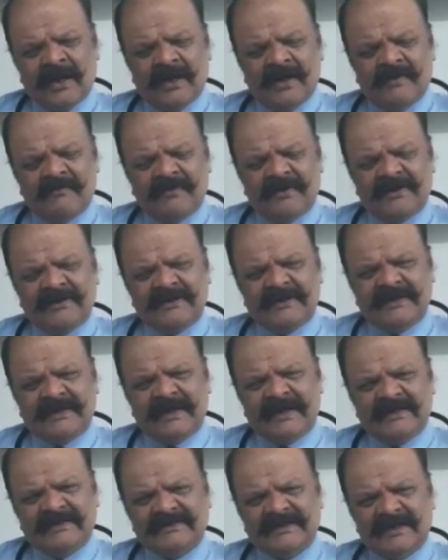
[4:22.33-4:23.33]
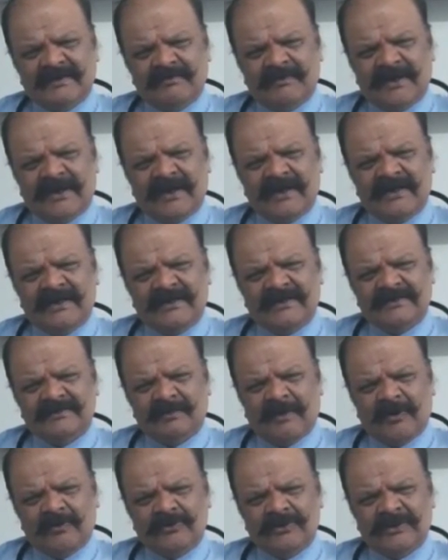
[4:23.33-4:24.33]
If it is index and middle, it is
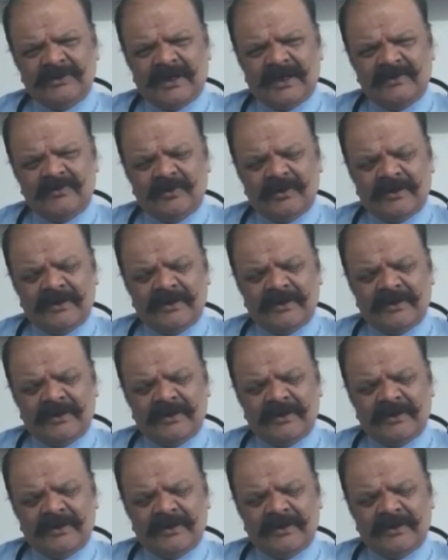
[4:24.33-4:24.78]
mausa dhatu.